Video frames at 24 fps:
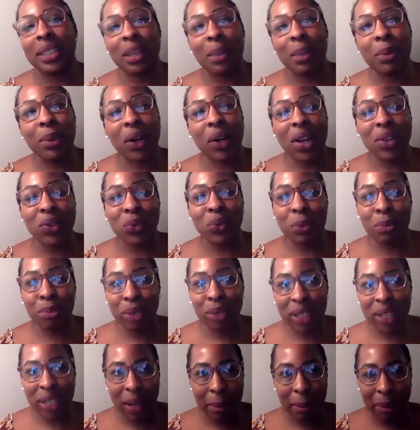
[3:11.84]
Democrats would
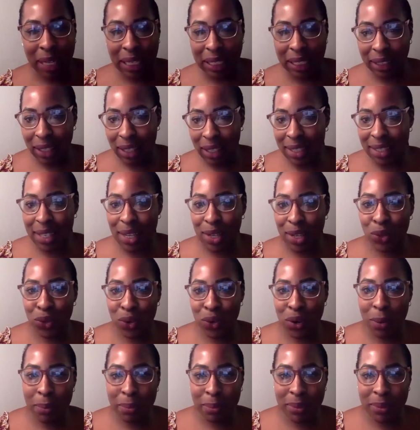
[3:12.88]
bring up things that
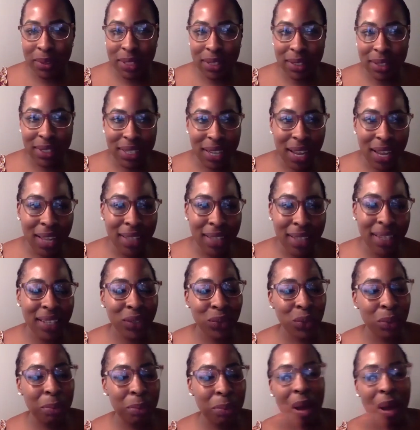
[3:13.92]
Trump's done,
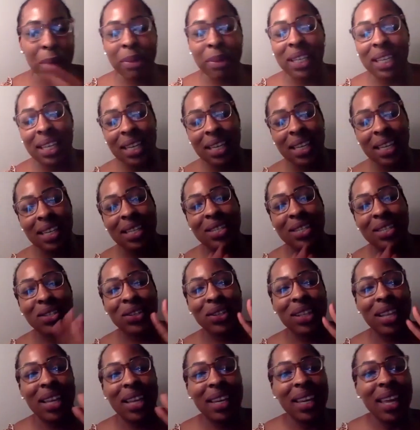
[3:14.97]
like Republicans or